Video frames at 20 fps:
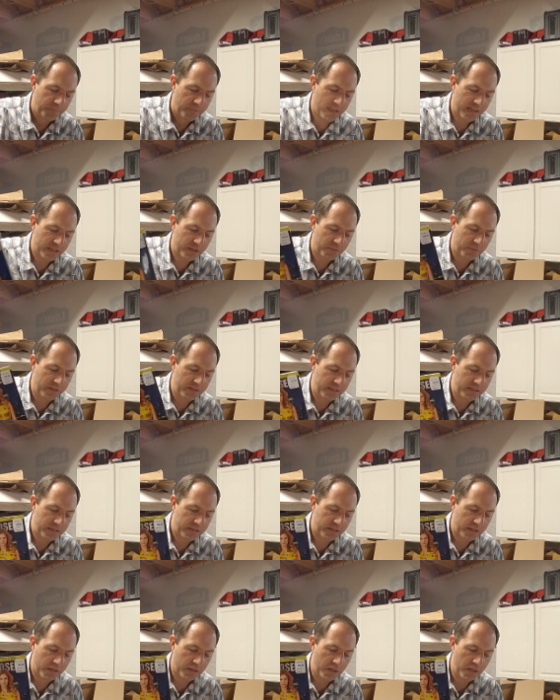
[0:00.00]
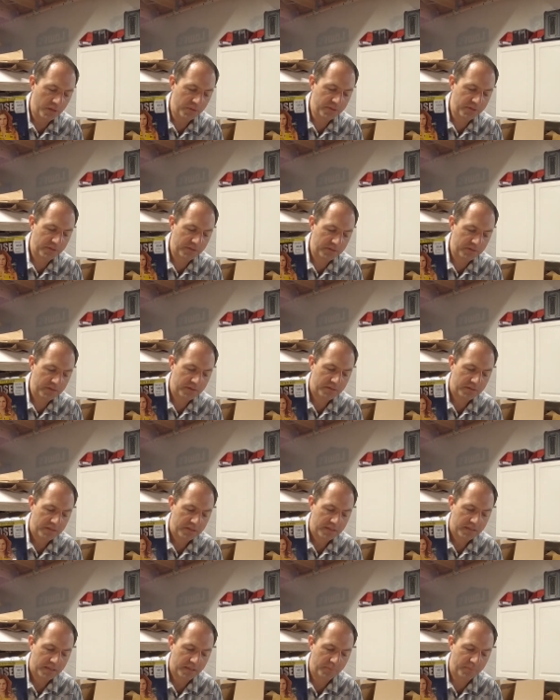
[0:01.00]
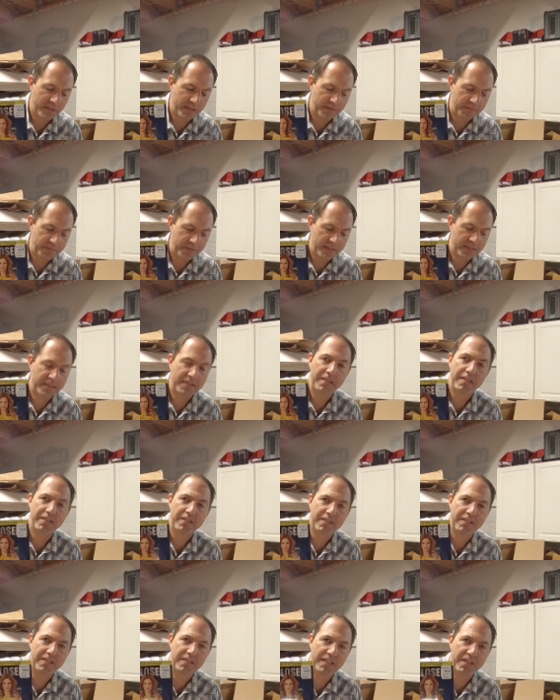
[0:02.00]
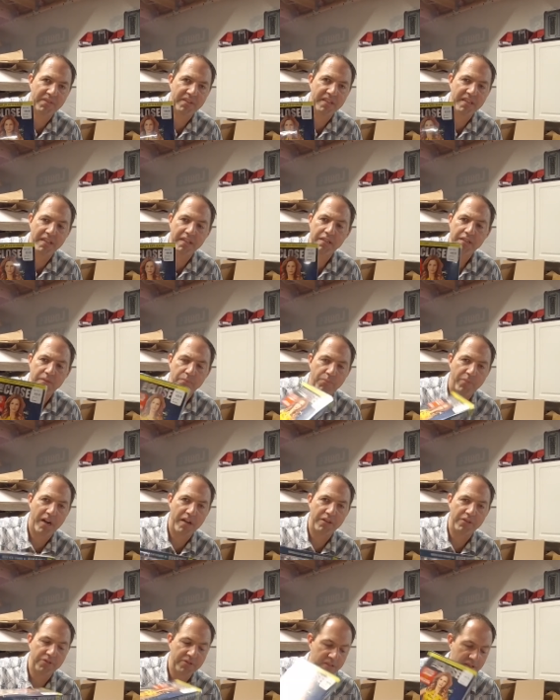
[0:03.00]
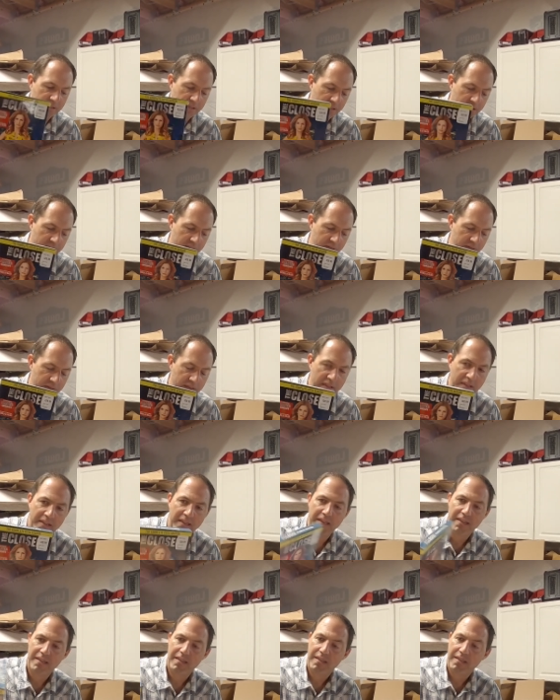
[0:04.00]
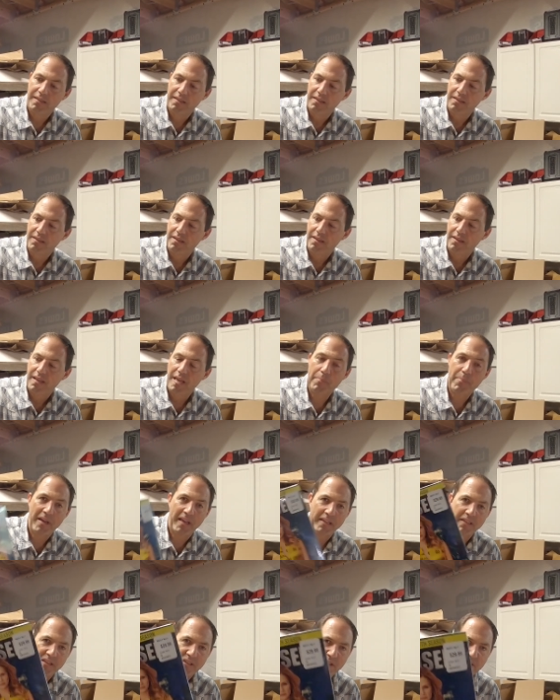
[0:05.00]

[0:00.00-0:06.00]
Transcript: Next one is The Closer, Complete Fifth Season D V D, brand new sealed. They paid